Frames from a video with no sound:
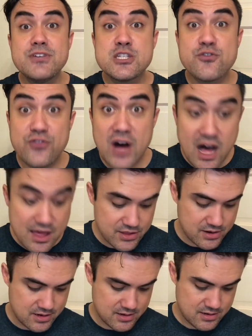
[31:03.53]
of his
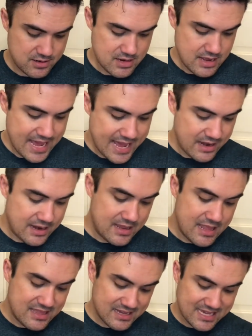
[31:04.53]
father and
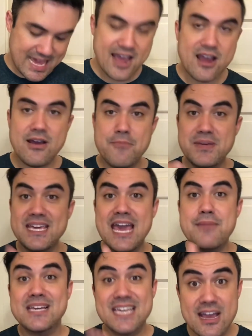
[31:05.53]

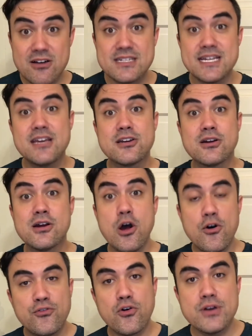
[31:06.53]
became a caretaker
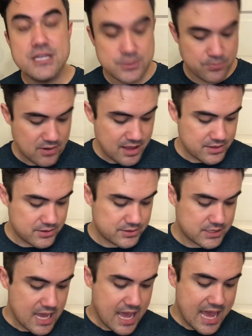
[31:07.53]
for his
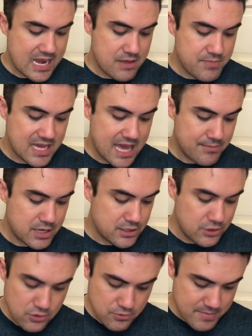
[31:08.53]
brothers. And he became a
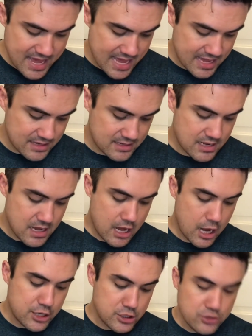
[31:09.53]
new man,
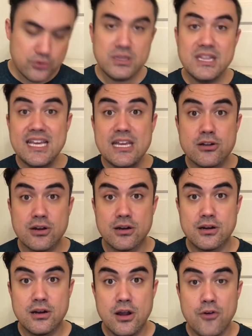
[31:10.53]
a new
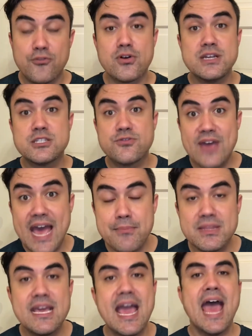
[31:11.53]
leader for his
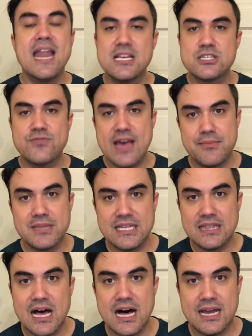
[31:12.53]
family and his
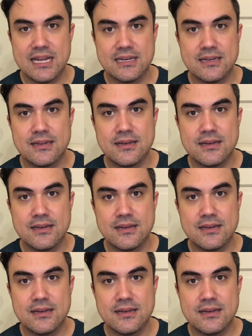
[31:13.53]
family line.